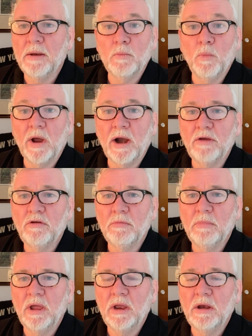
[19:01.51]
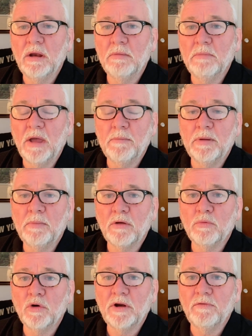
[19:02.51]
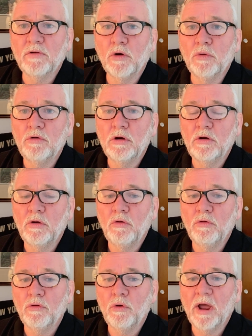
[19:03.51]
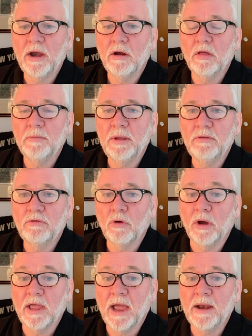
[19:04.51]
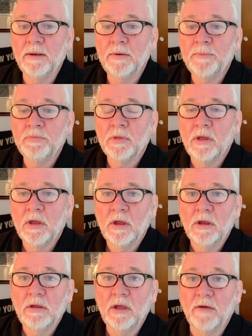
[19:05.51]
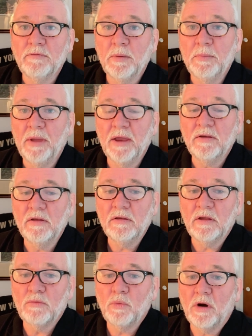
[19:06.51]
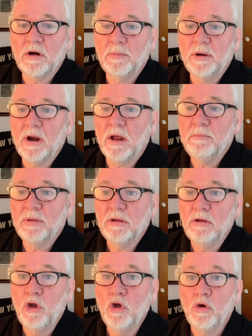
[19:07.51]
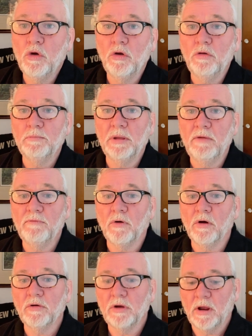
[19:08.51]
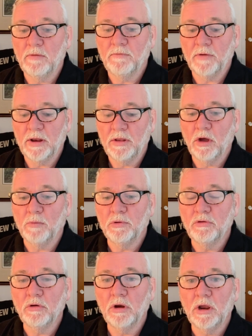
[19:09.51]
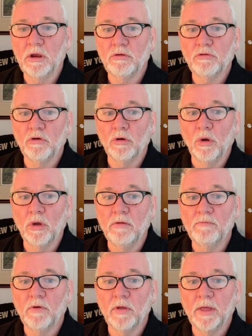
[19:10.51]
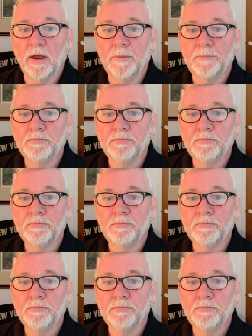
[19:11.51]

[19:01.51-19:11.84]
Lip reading: whereas you may have been much more difficult to do through any other means. So again, you have to be patient. There's work to be done, but you could be fortunate and find the opportunities you're looking for there.